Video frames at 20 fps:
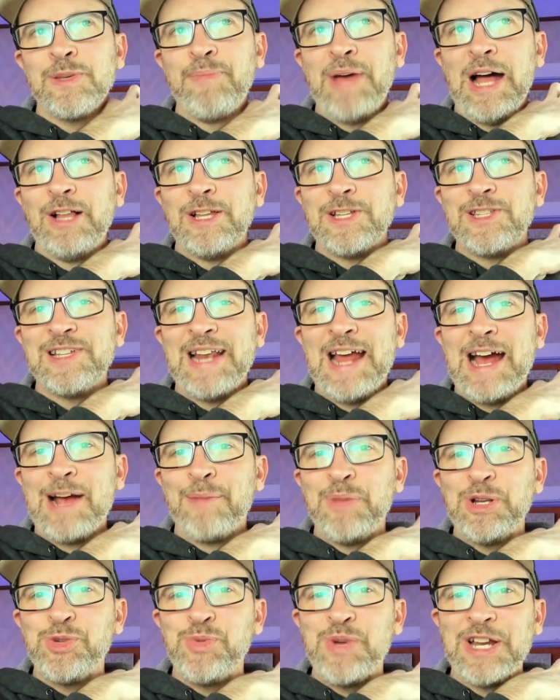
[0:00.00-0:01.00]
balancing act
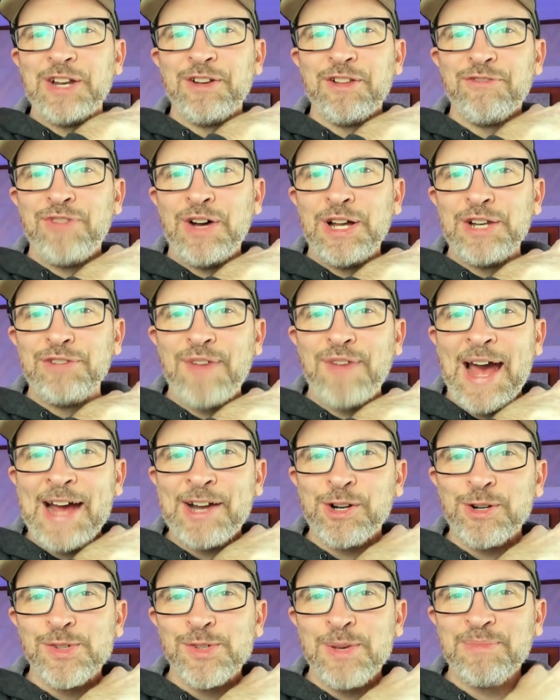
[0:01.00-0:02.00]
between the fun
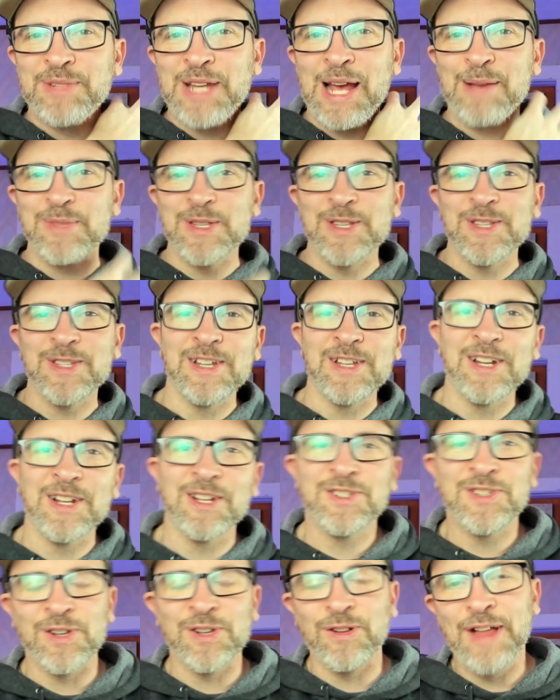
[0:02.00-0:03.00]
factor sometimes and
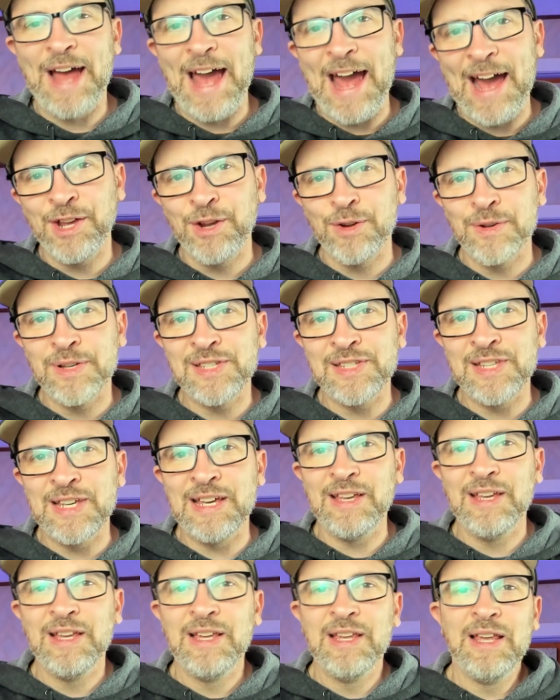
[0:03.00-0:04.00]
statistical
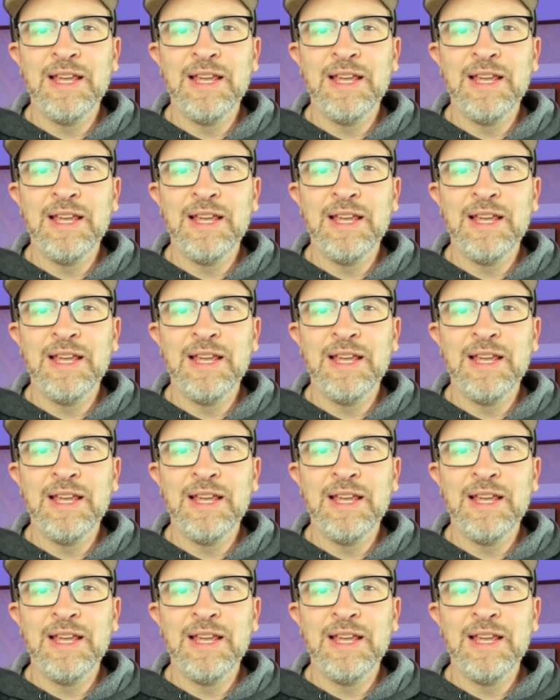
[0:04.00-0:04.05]
accuracy,